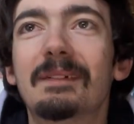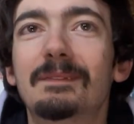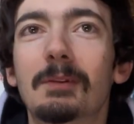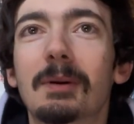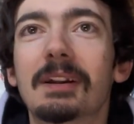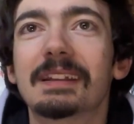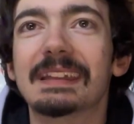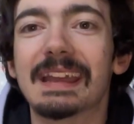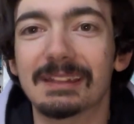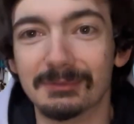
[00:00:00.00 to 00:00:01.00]
footwork at the
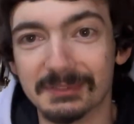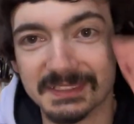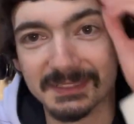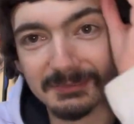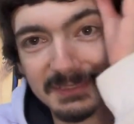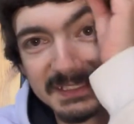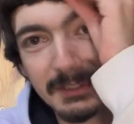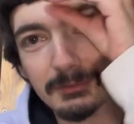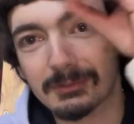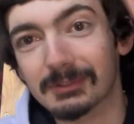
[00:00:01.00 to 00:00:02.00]
end was, was
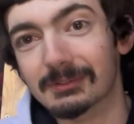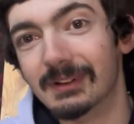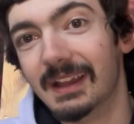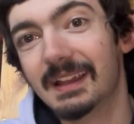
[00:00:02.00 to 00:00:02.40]
so cool.